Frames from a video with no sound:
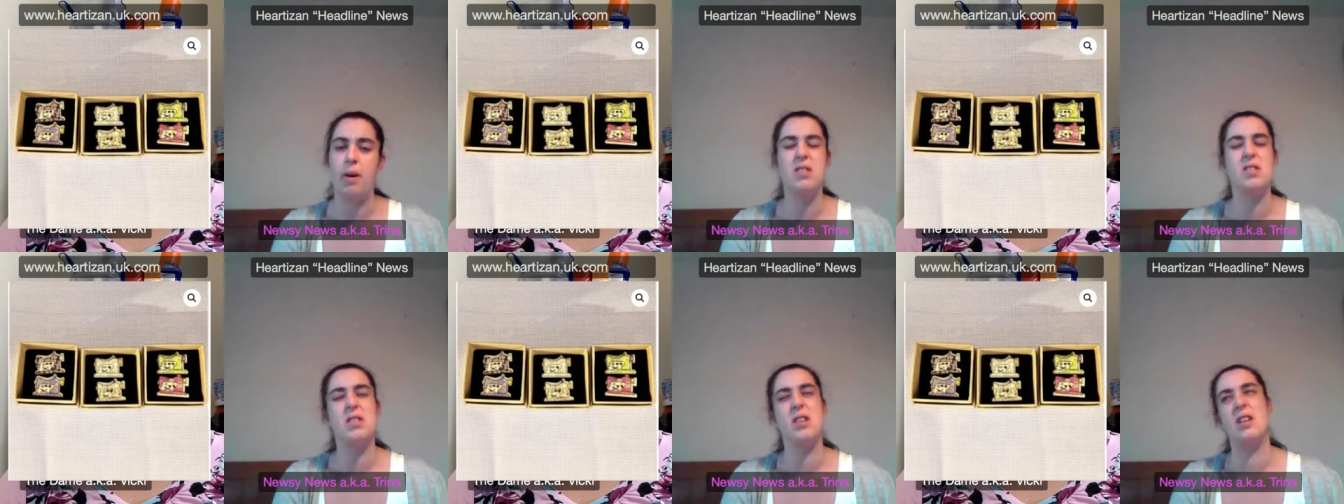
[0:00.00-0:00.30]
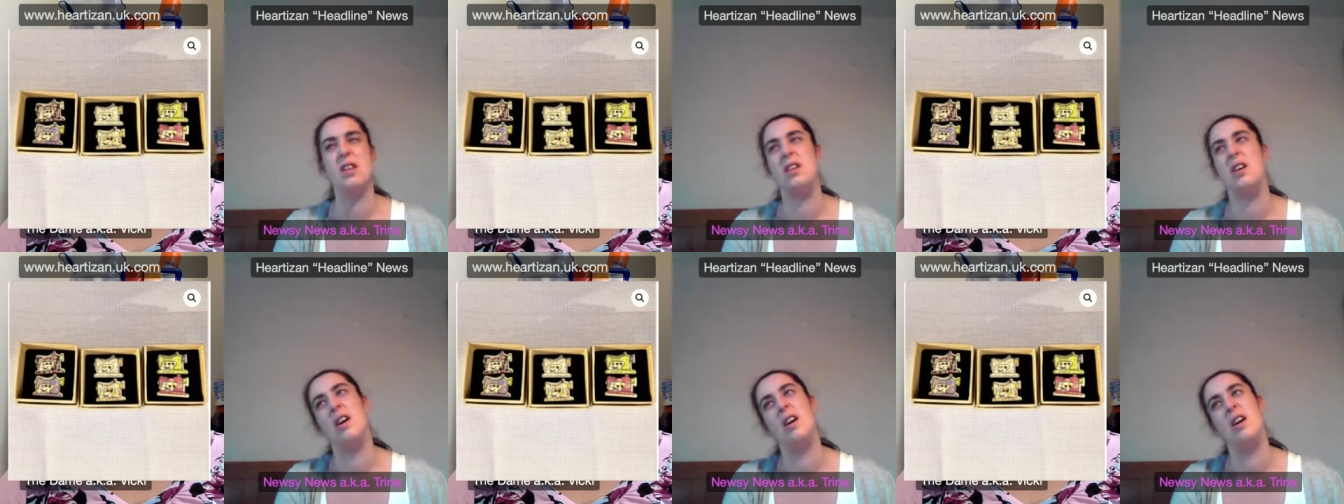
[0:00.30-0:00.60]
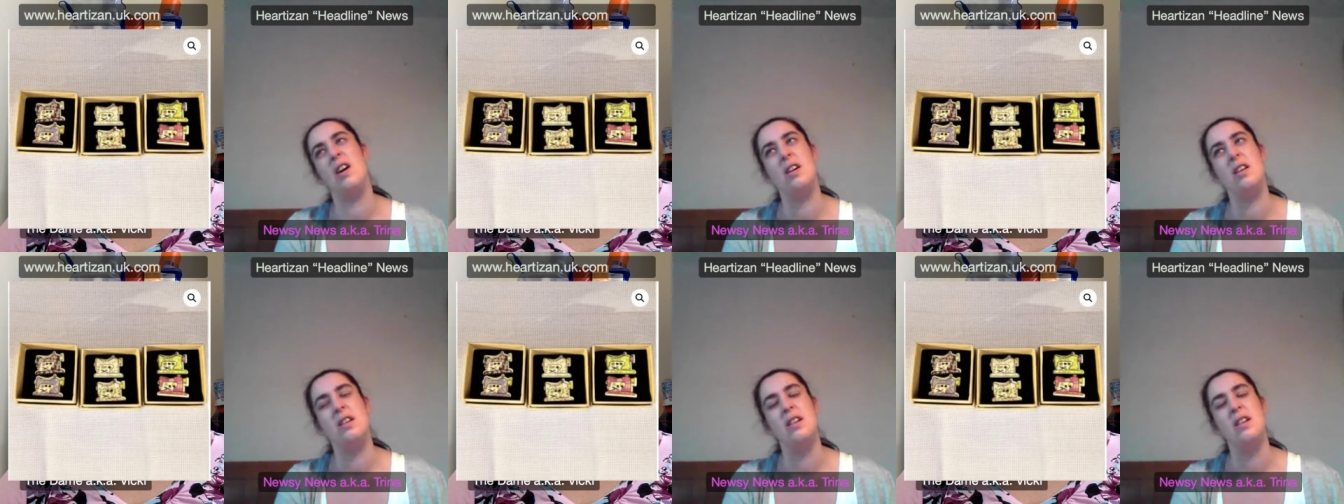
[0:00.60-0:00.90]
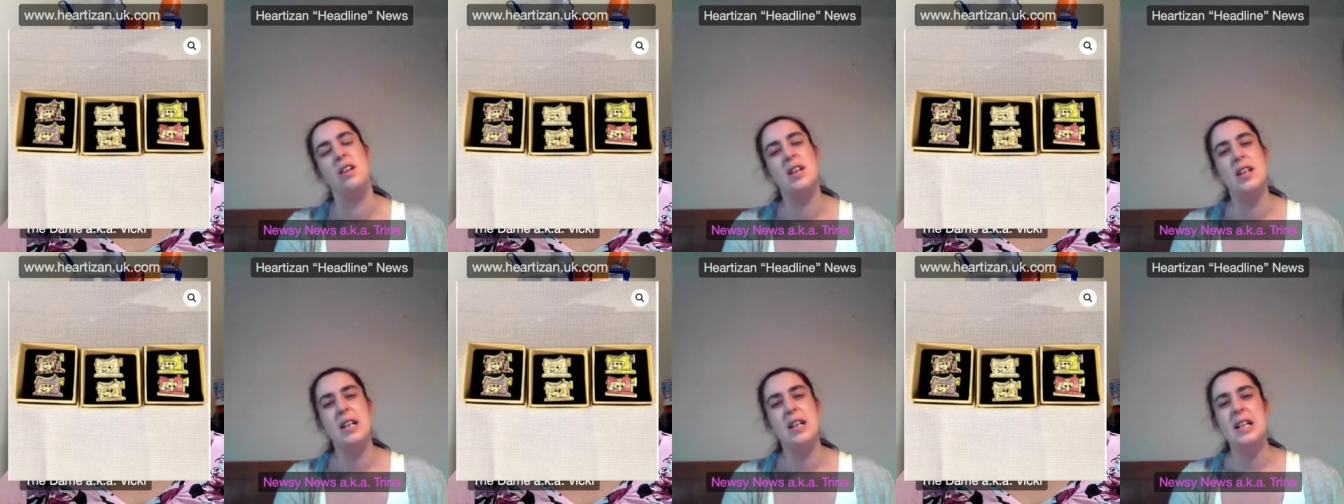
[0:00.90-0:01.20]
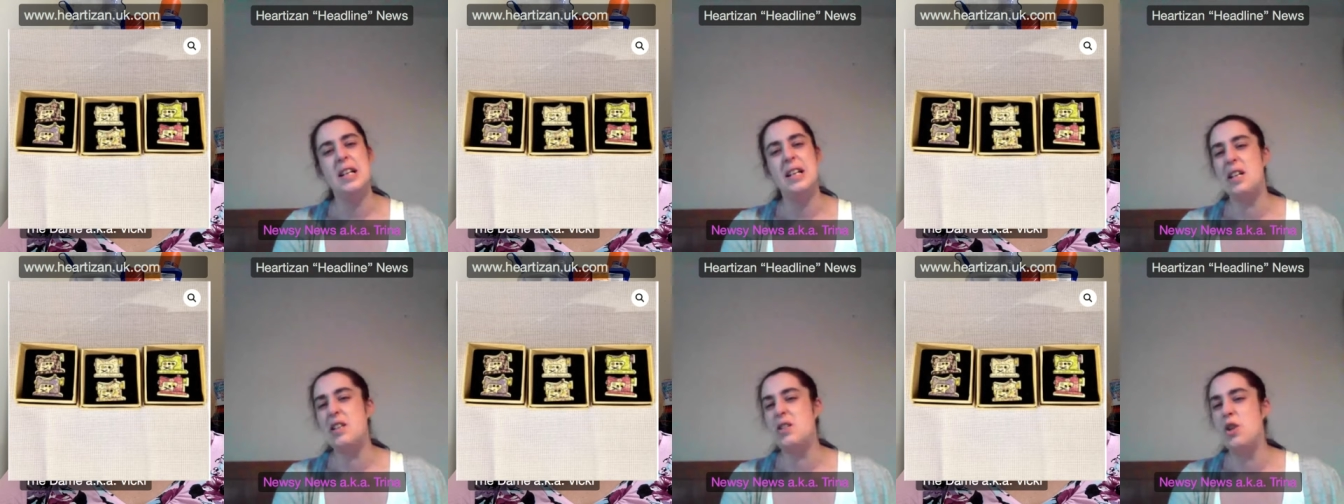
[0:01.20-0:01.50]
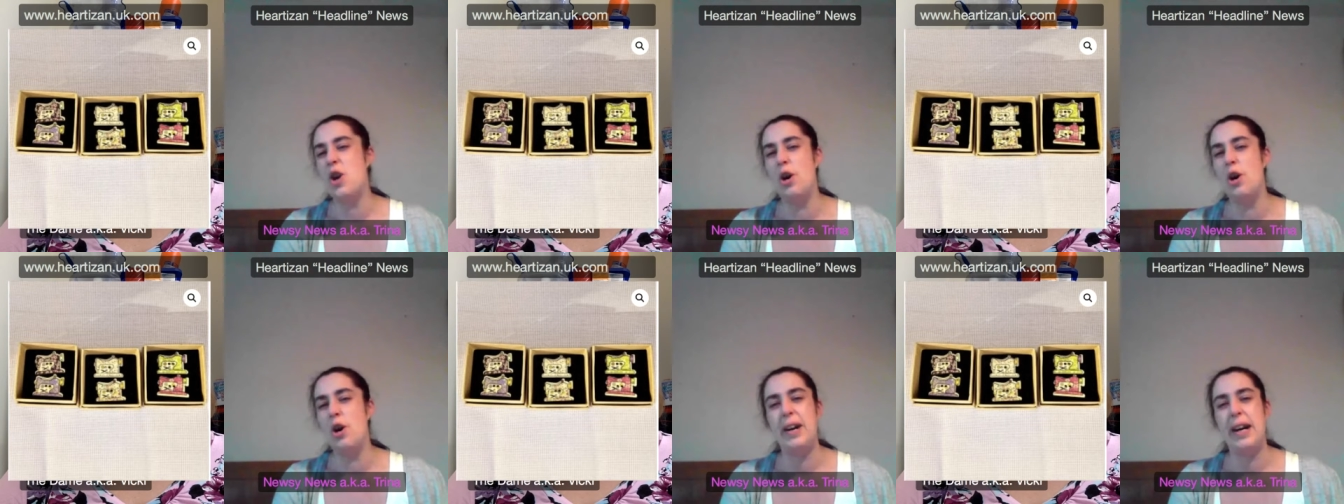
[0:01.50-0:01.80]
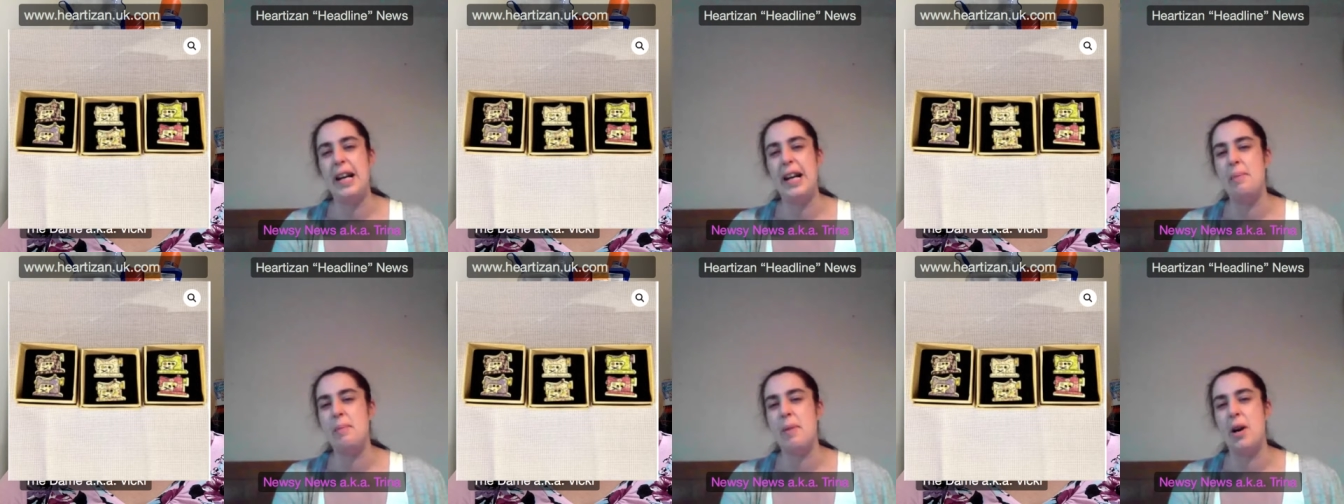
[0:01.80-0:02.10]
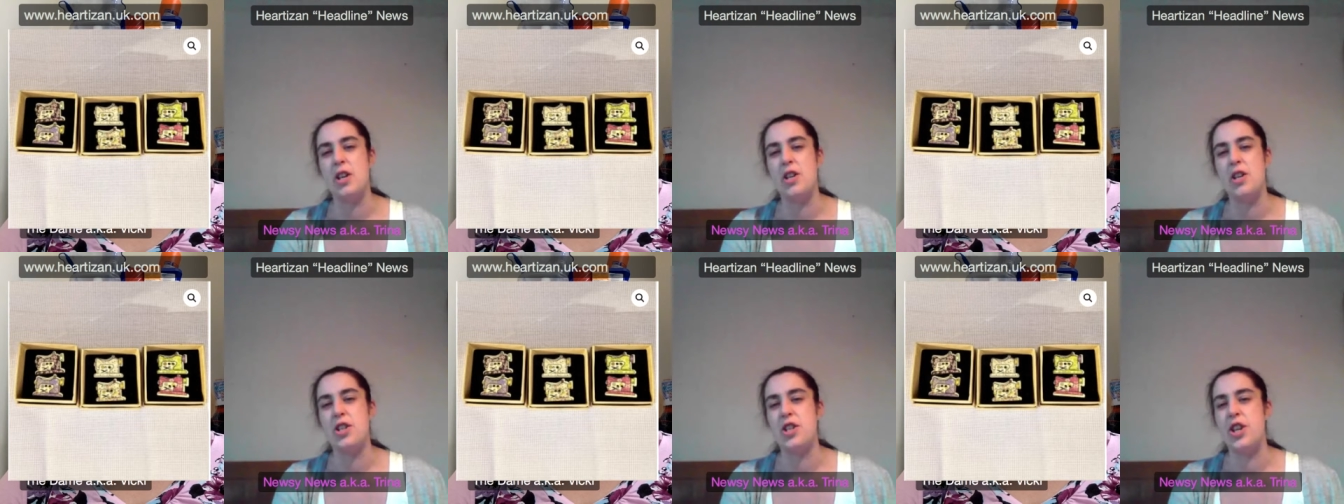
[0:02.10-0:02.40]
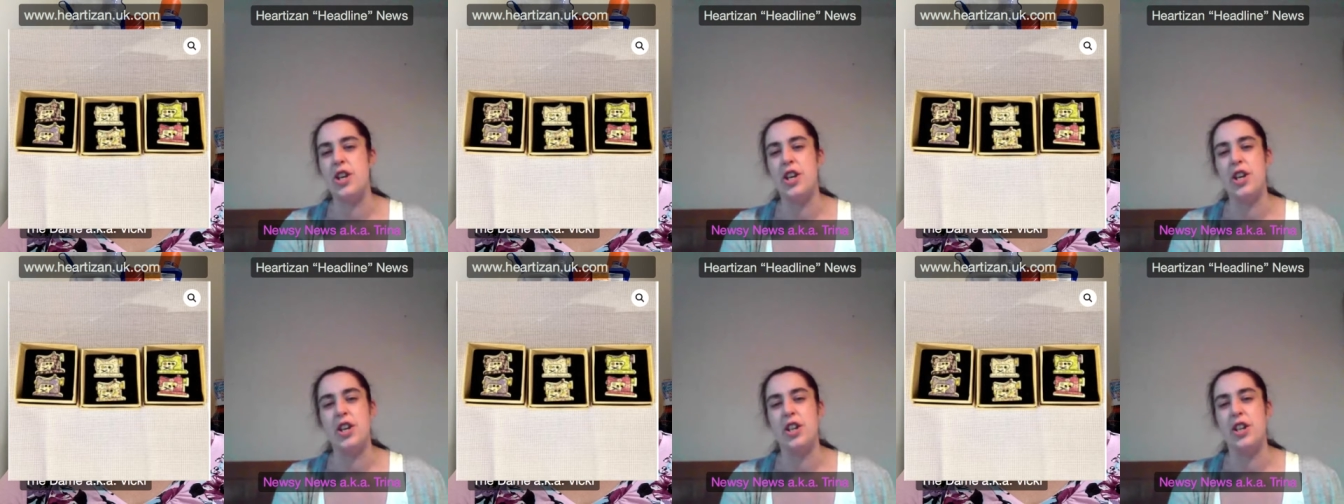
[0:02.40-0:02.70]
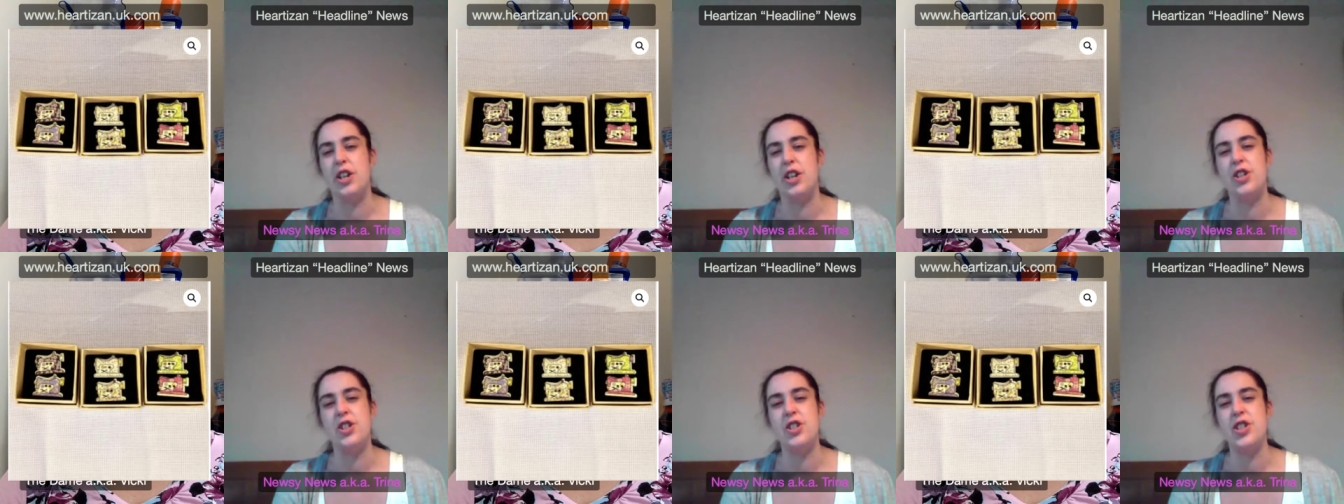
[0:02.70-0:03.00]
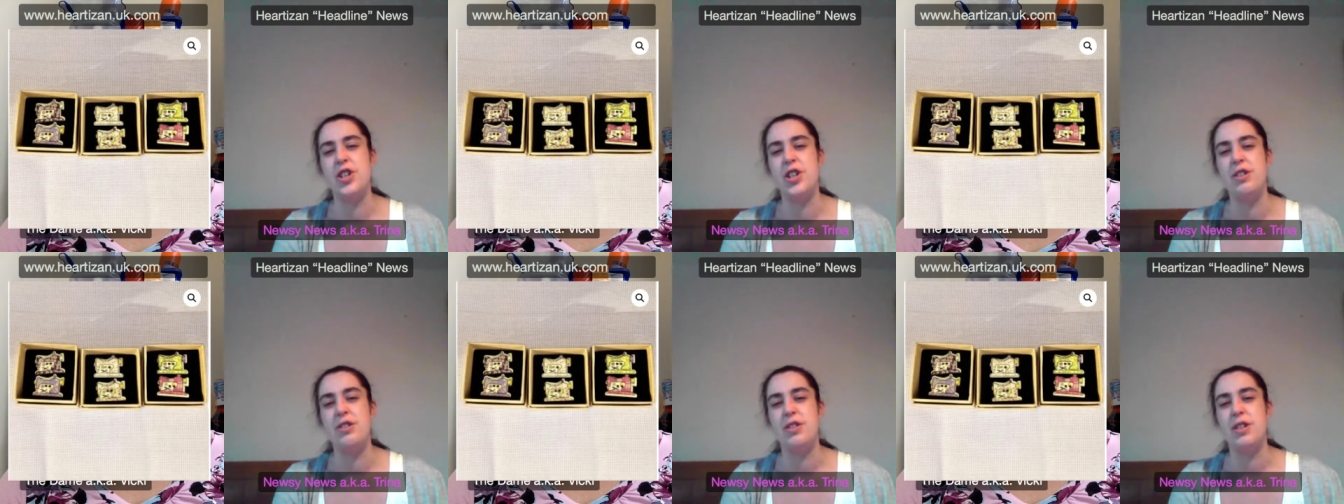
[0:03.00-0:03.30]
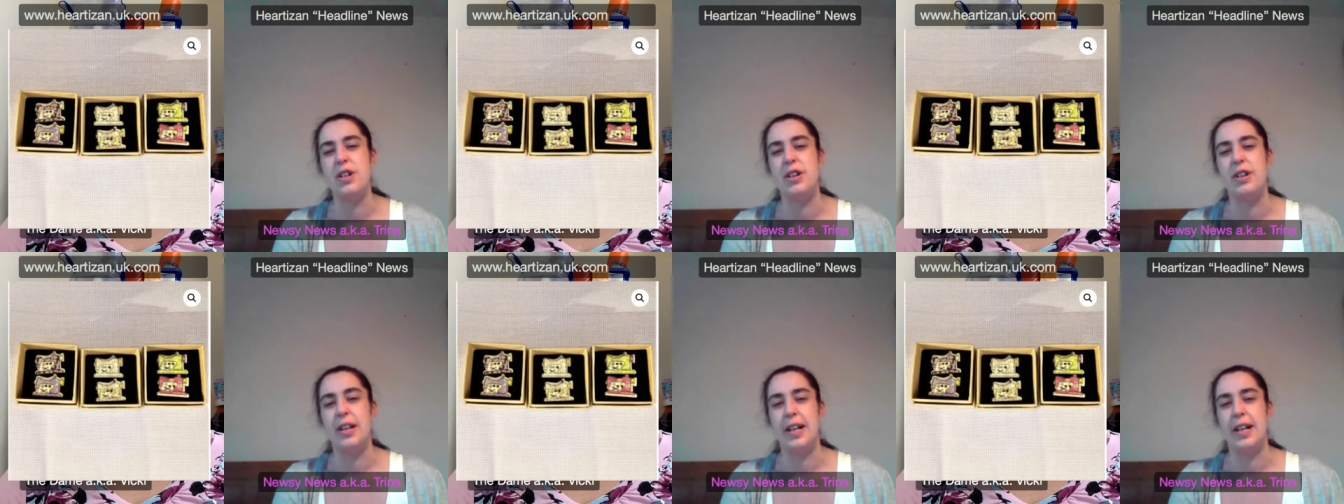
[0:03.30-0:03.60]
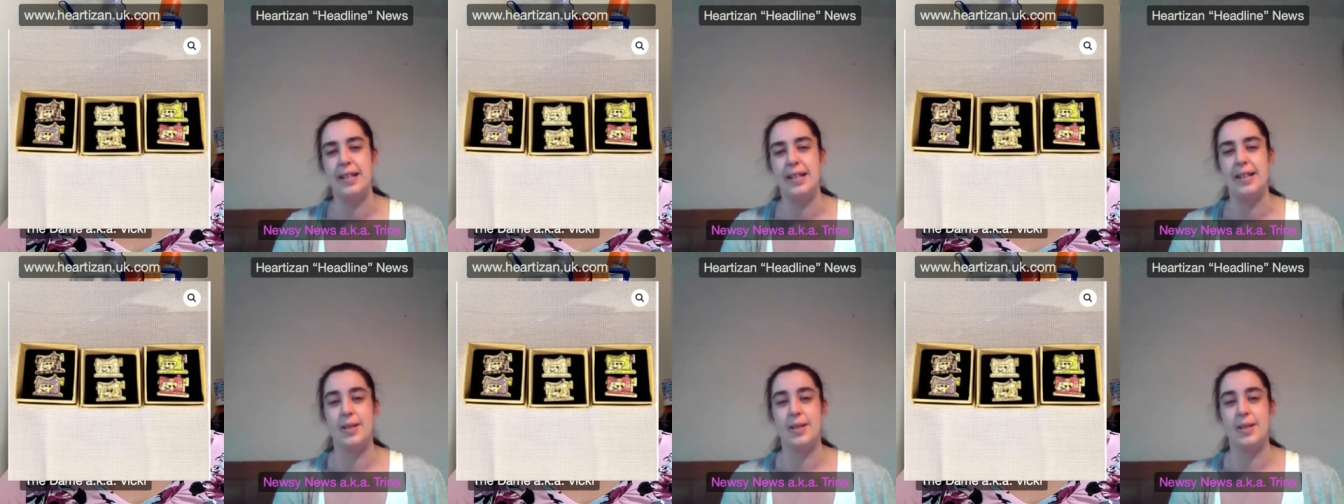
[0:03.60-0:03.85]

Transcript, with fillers: I was like, Oh, there's not really much that you can do, darling.